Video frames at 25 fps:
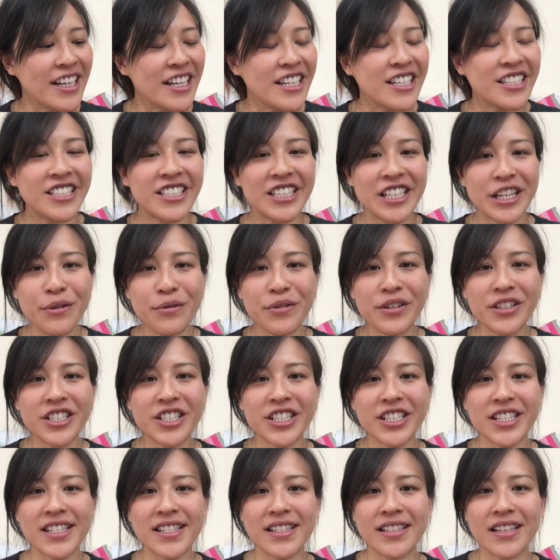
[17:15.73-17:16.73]
She would
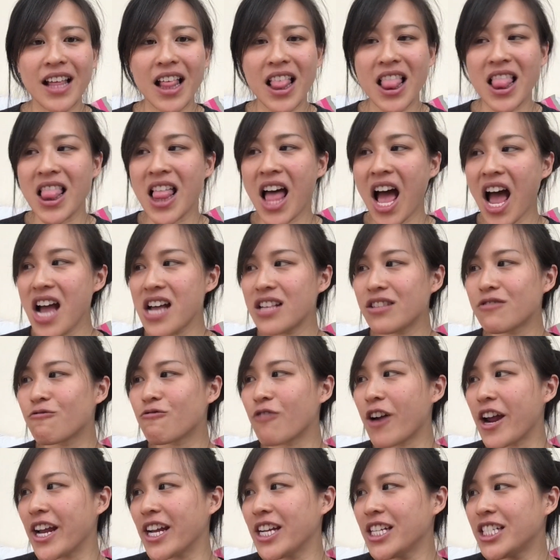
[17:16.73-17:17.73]
just let us
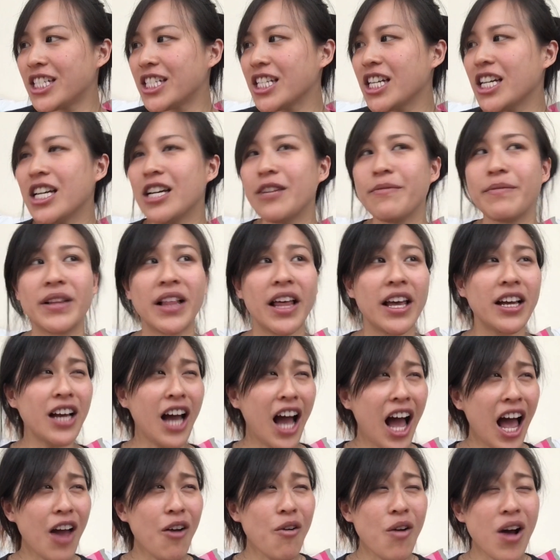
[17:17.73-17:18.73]
rage, be like,
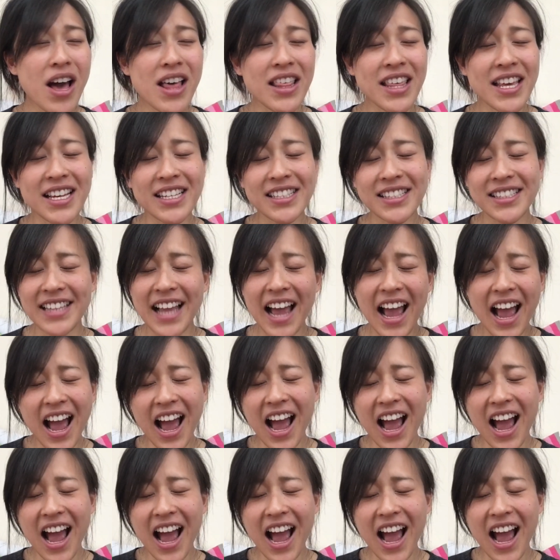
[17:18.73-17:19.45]
I want this dad!